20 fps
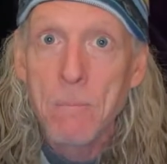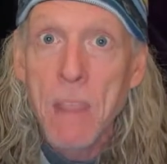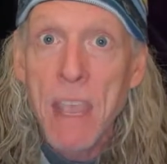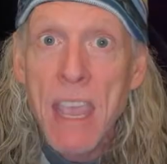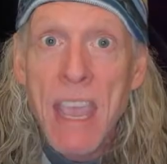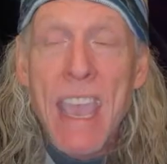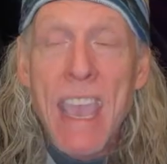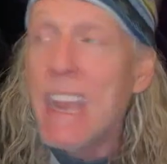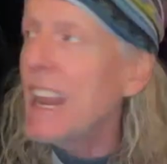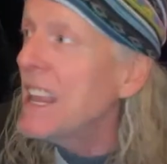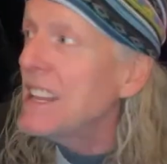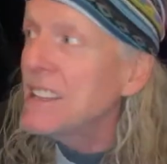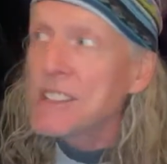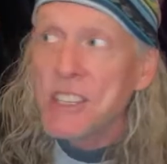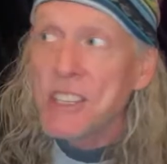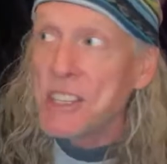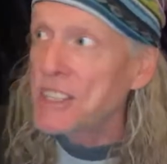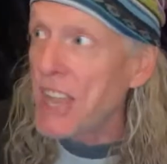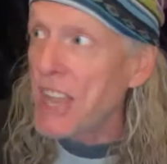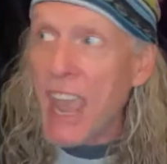He didn't
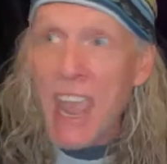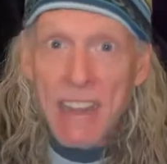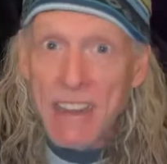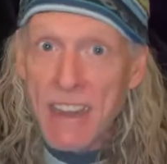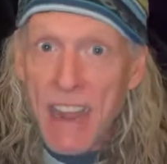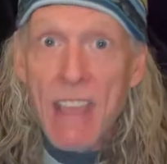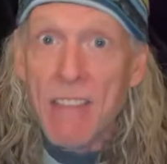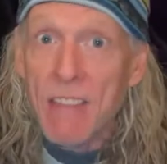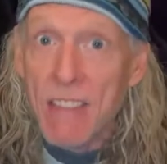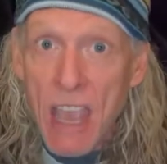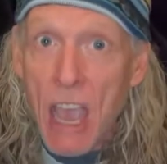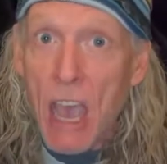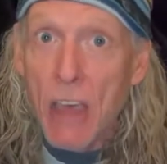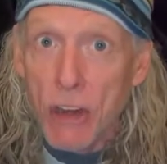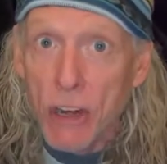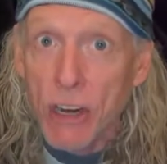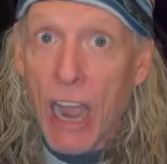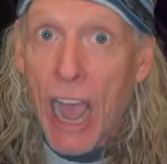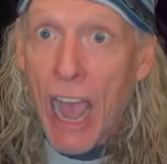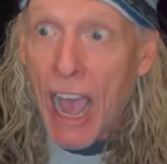send in the
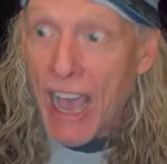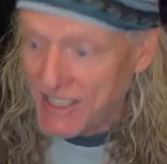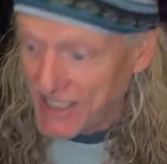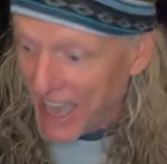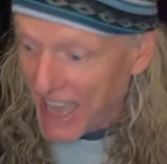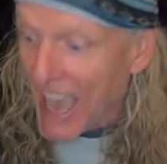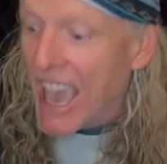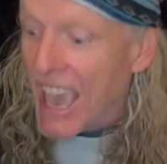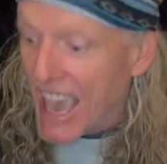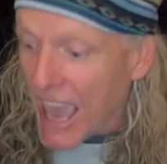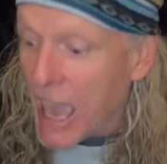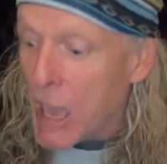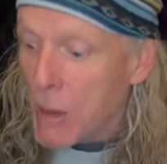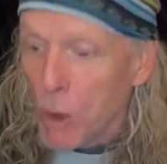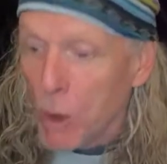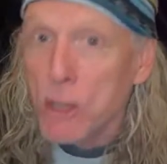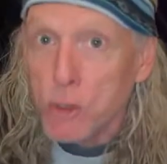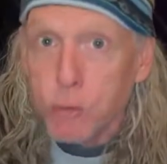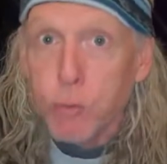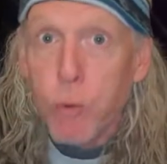other guys. He
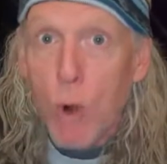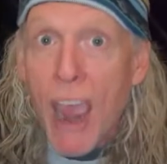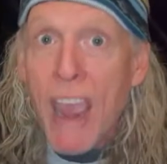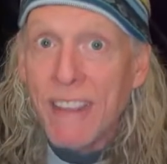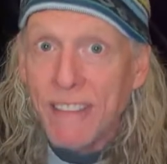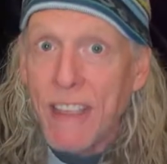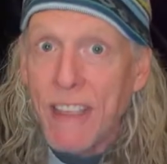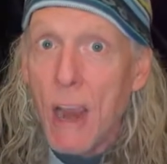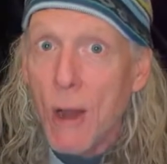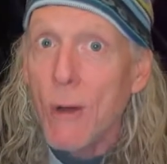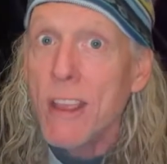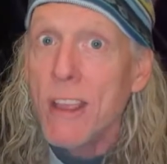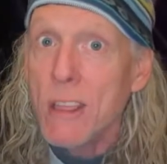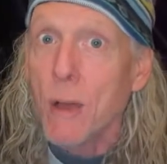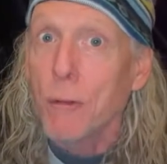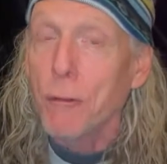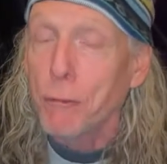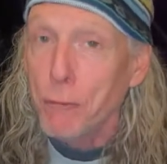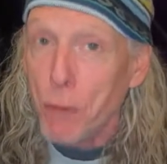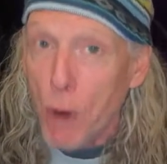was right there in
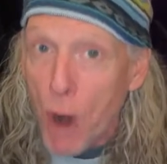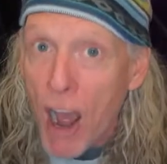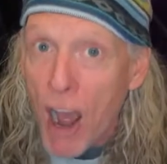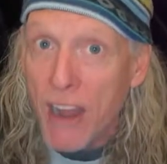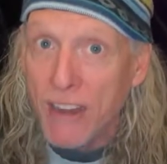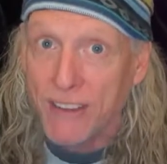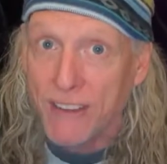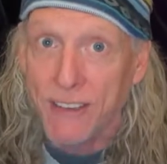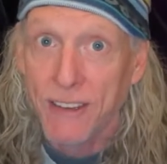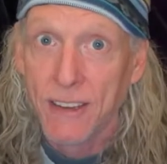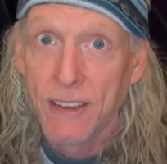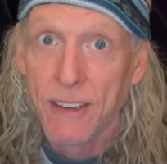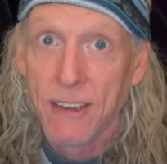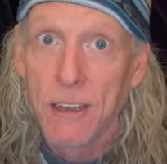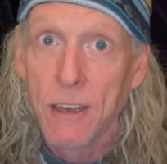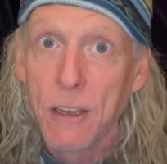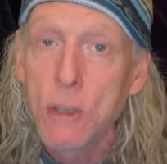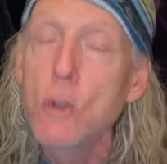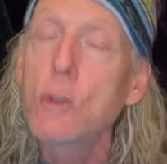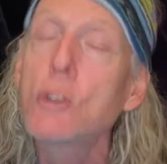the front.
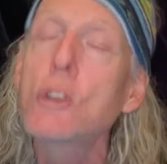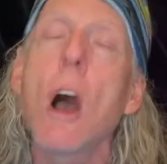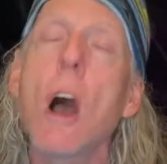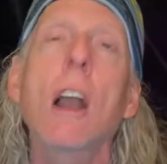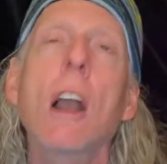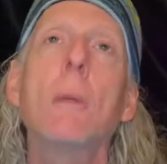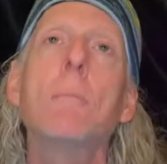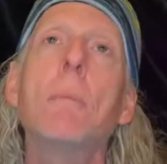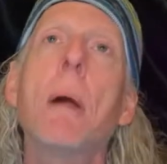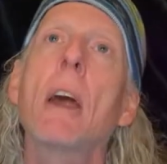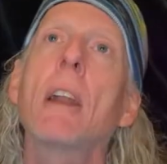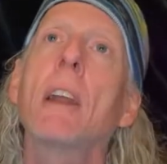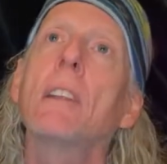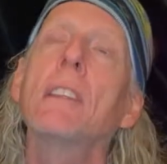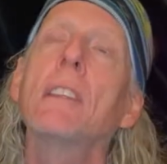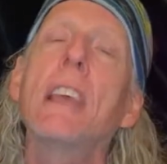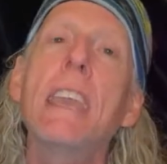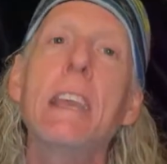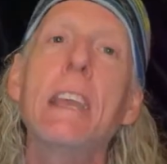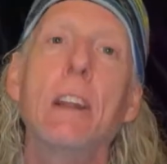You talk about a
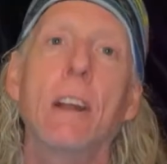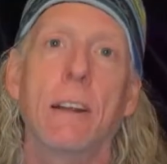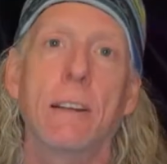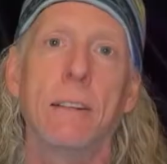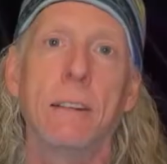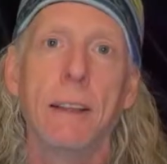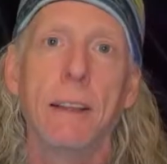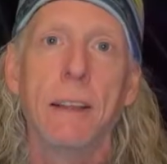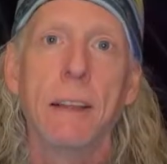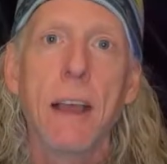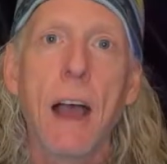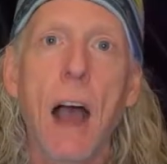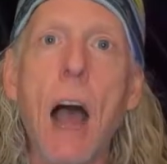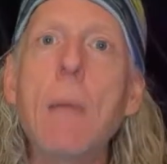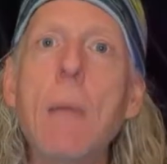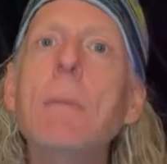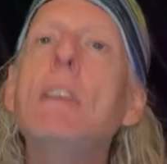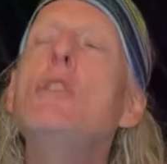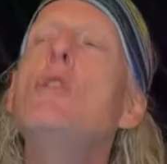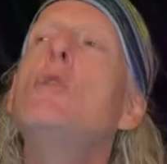leader.
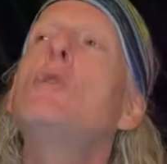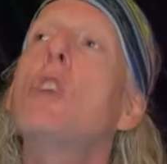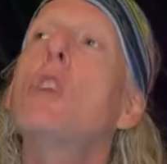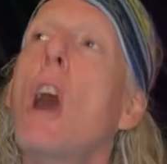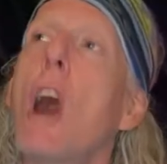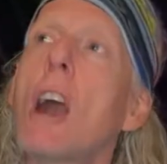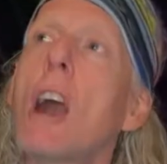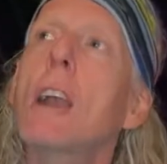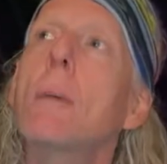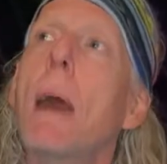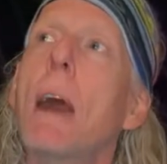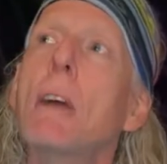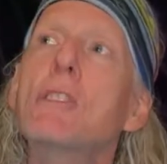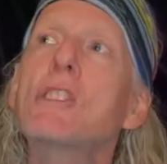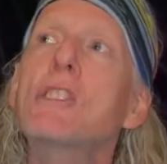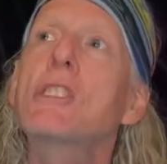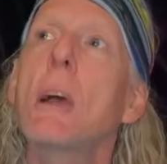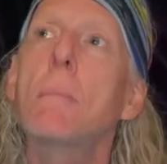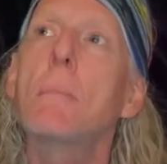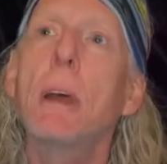You talk about
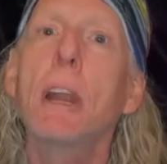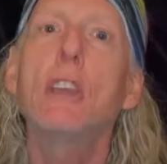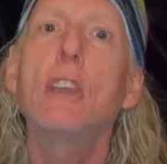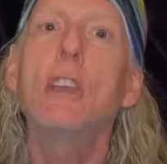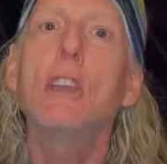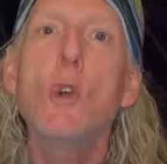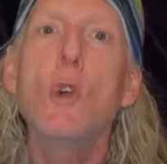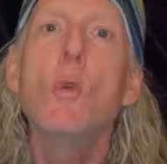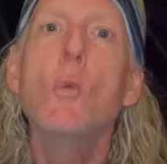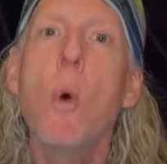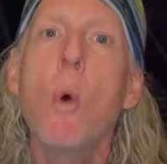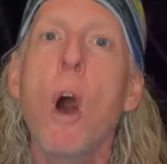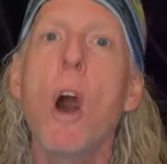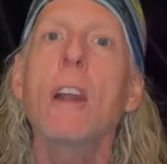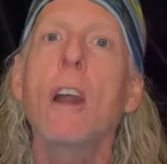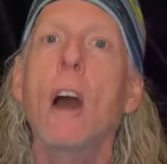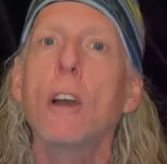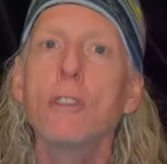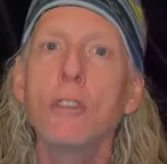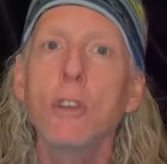somebody you
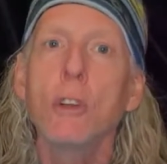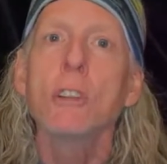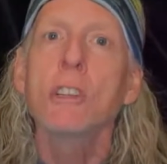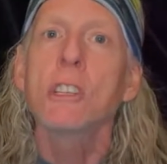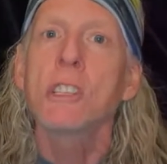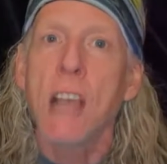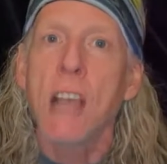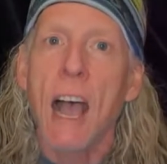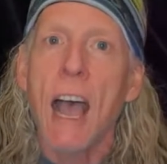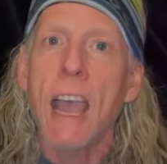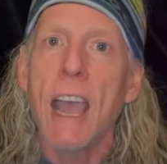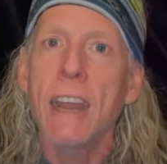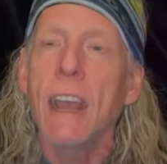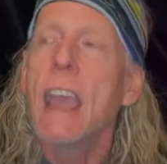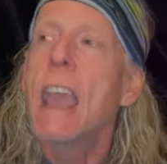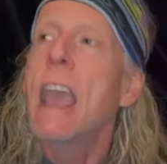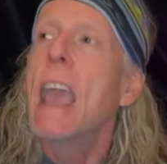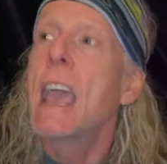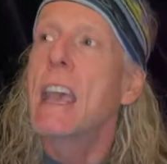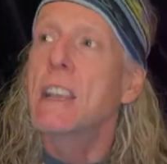want on your side
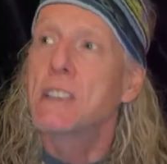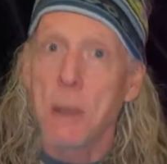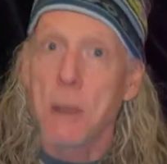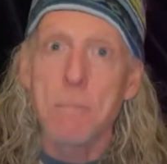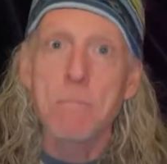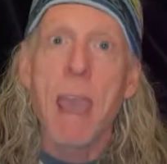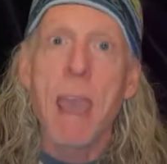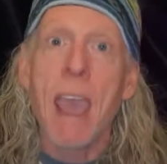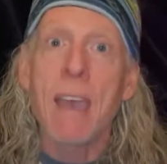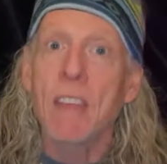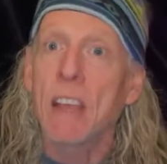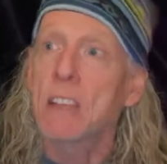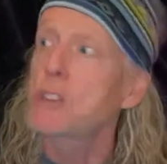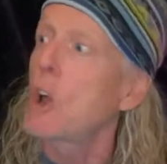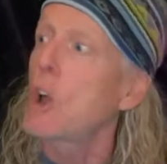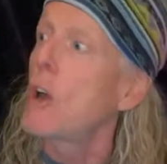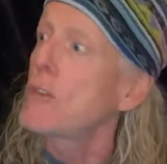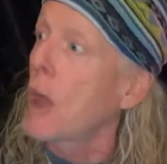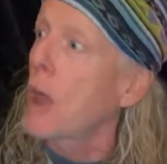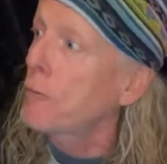is a man that's
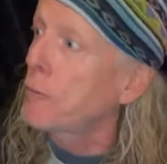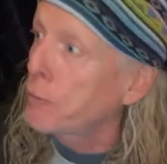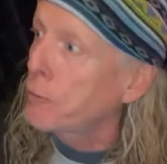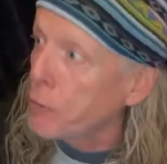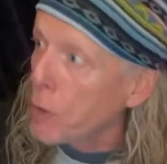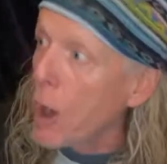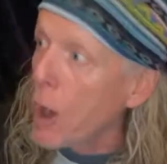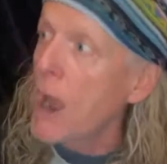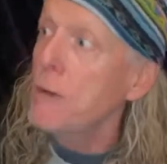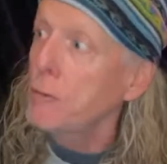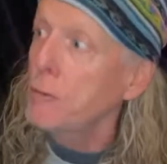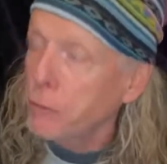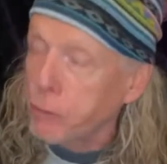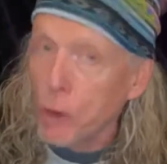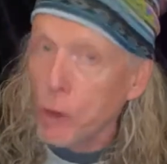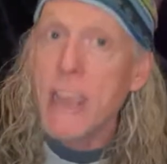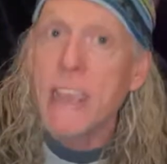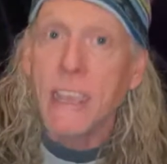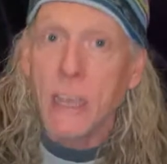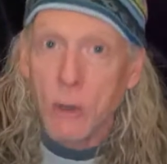on the front
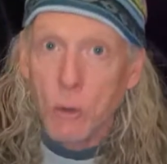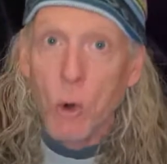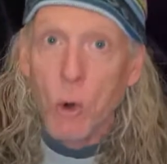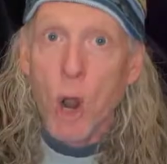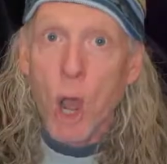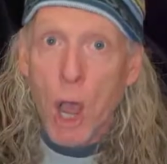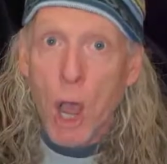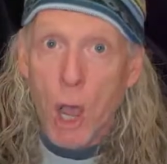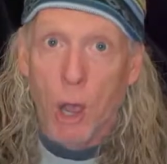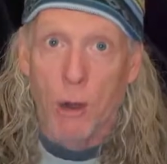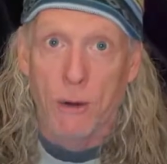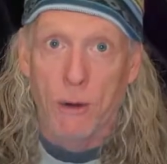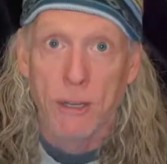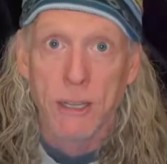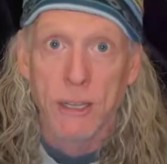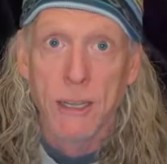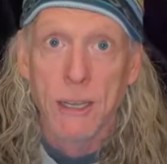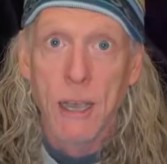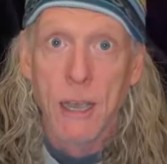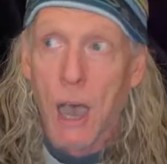freaking row
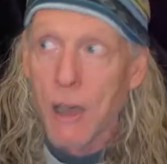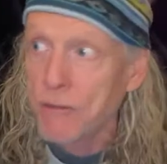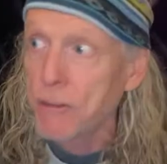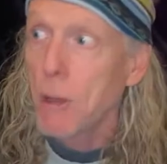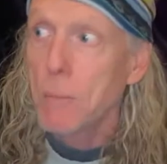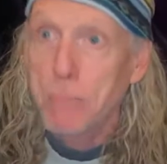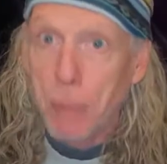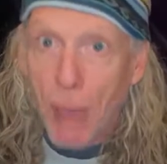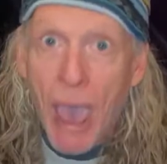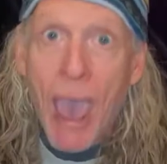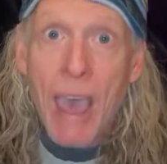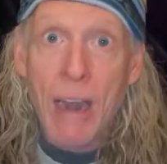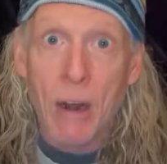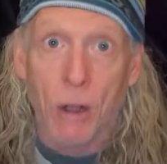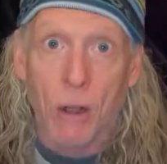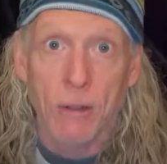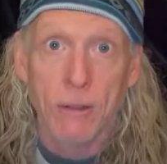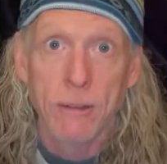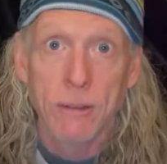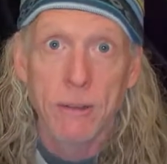of the battle.